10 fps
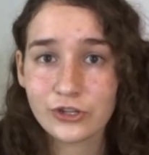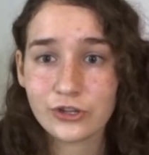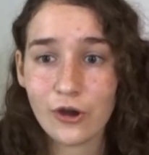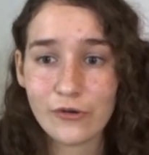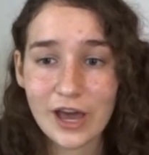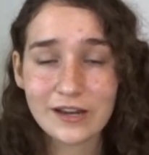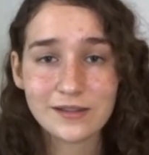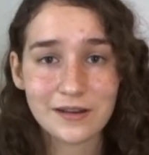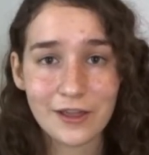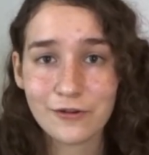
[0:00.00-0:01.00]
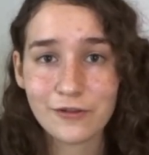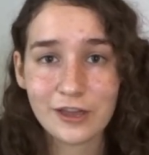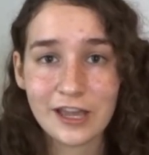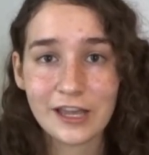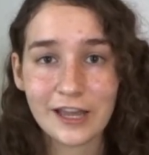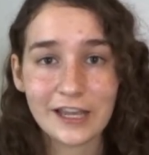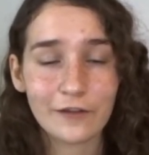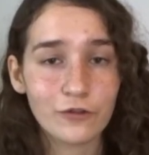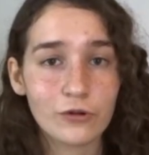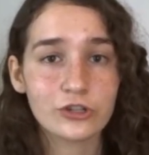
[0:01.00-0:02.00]
So that is another thing. Like,
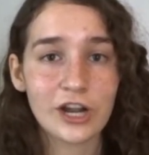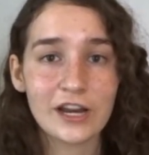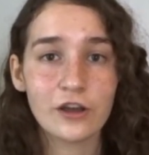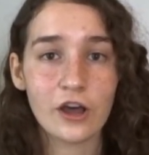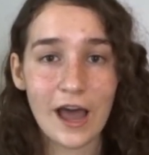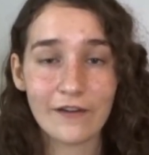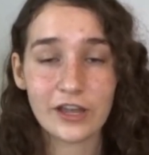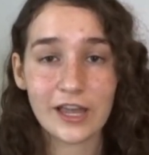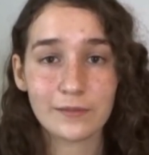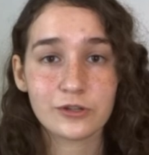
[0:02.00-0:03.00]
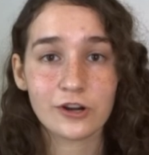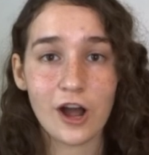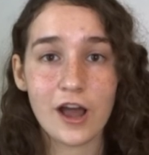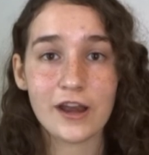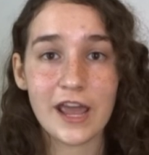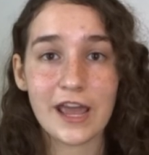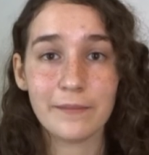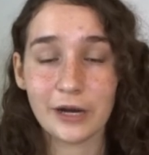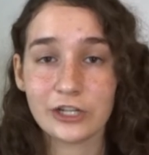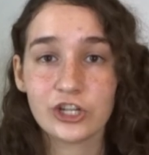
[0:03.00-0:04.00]
if you were trying to have a hamster on a
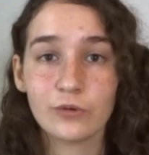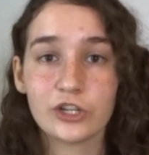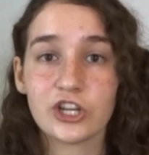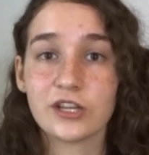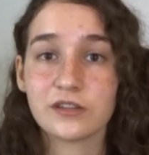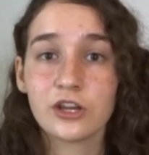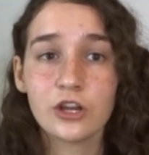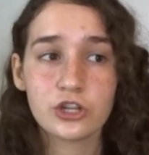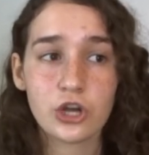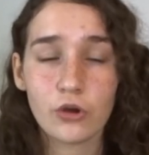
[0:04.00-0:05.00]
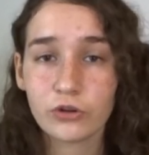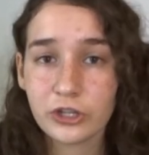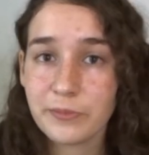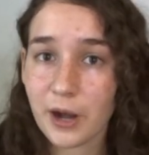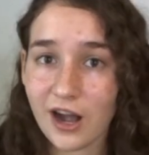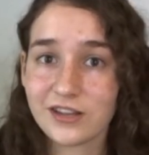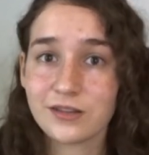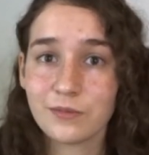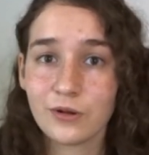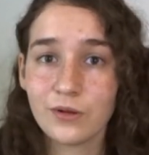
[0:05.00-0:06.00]
budget, which is totally
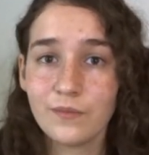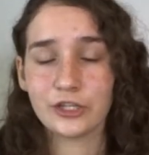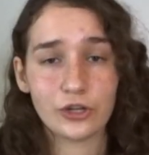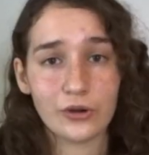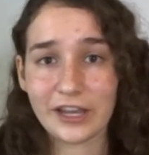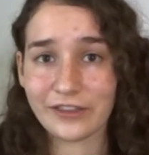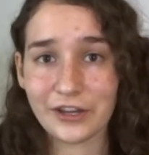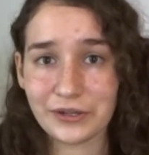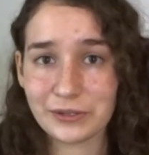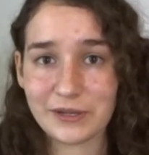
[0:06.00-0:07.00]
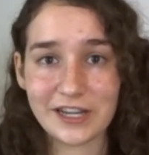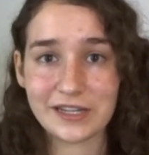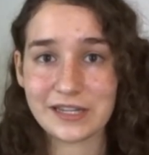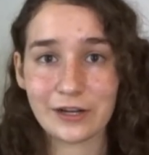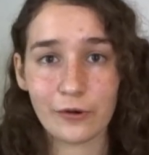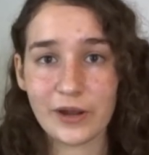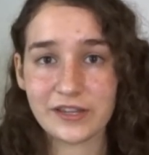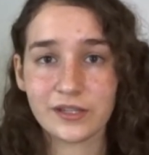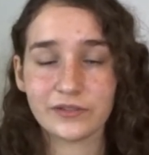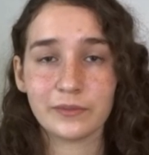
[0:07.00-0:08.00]
possible, don't get those, because they're a
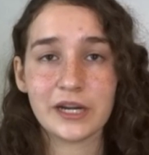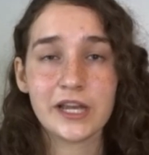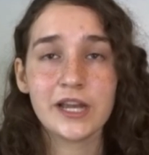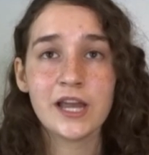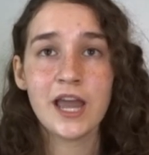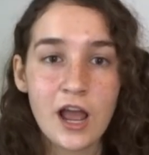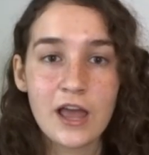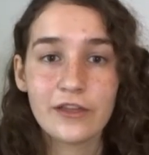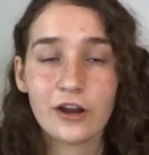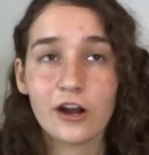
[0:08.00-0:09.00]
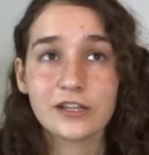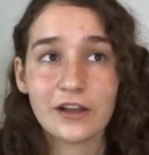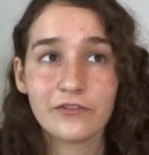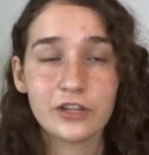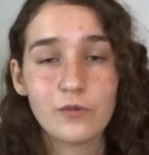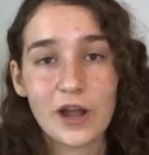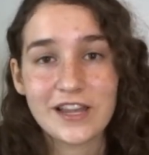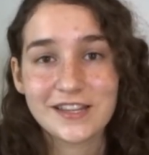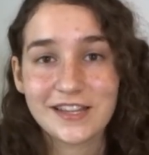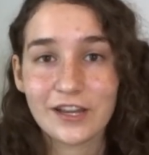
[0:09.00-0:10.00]
waste of money. There are definitely
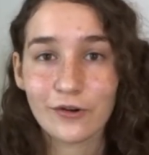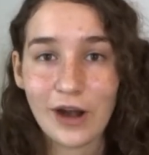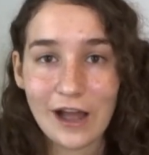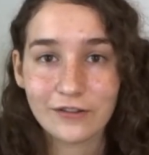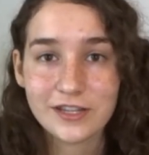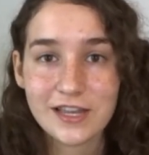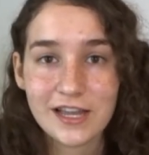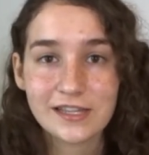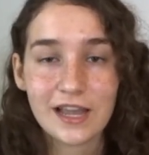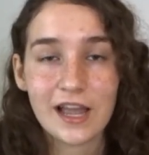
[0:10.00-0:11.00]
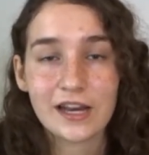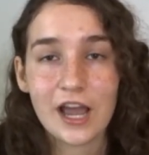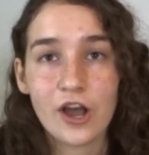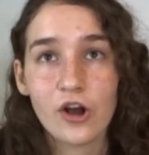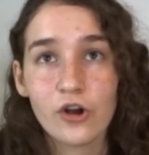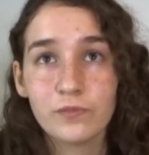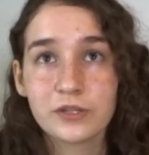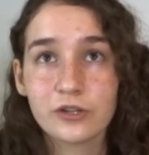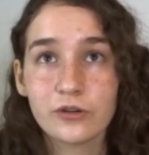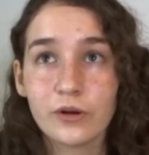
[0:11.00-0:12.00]
ways to get around this, and I hope
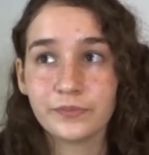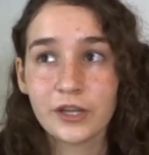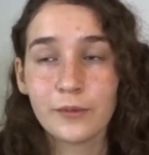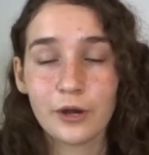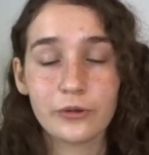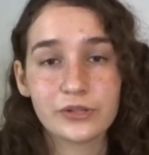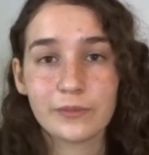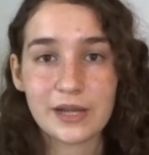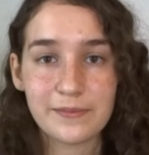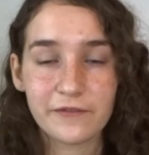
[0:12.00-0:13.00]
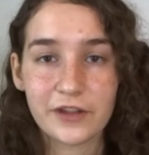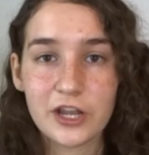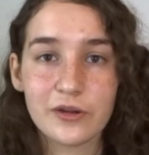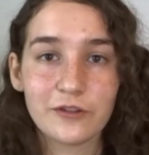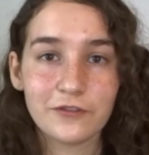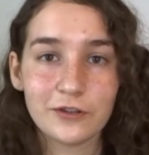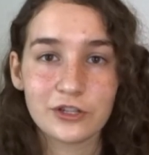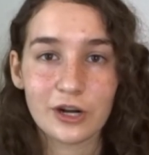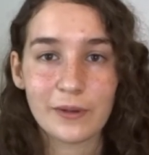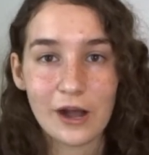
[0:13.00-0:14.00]
to post some type of video in the
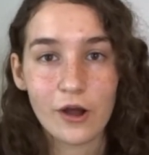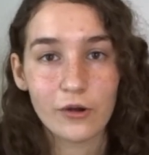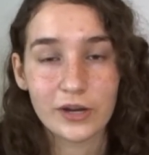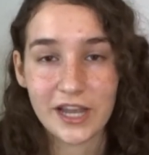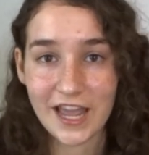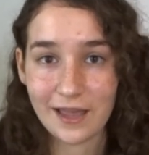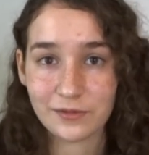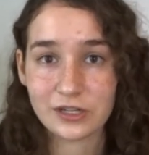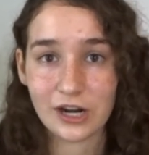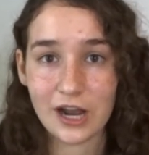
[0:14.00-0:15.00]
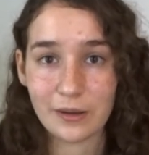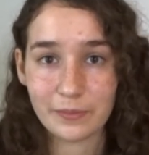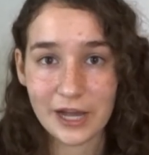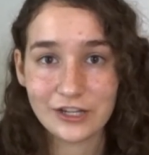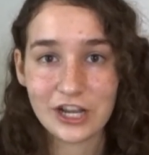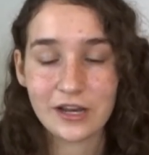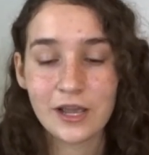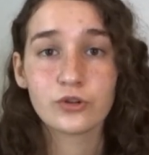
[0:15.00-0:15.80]
future about owning a hamster on a budget.